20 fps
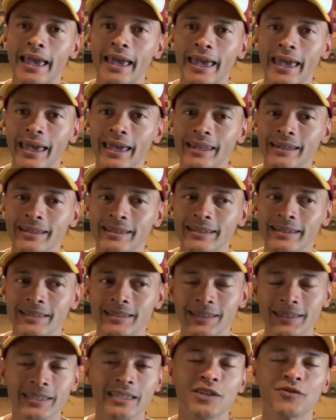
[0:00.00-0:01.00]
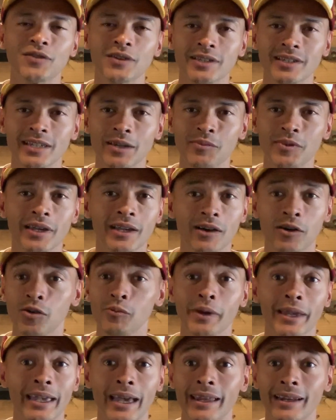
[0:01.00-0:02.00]
and see if it's something a
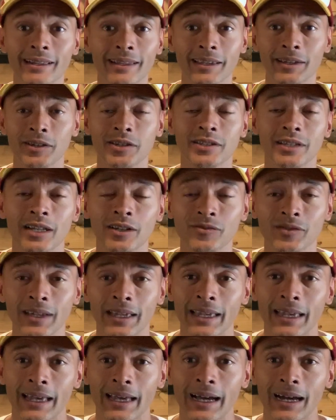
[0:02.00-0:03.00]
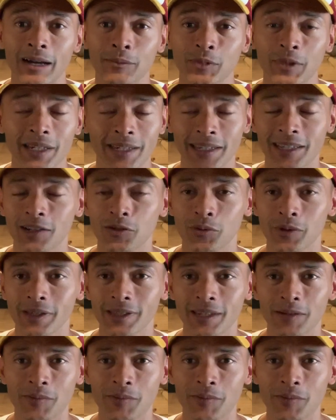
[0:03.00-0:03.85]
home mechanic like yourself can deal with.